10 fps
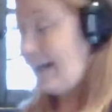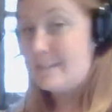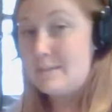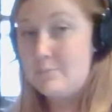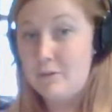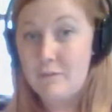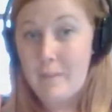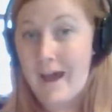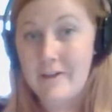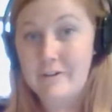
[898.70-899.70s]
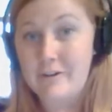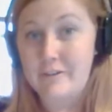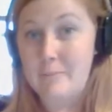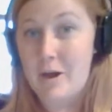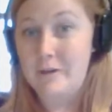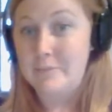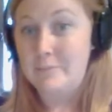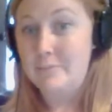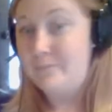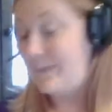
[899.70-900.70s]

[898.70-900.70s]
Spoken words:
has a beautiful pattern on the bottom.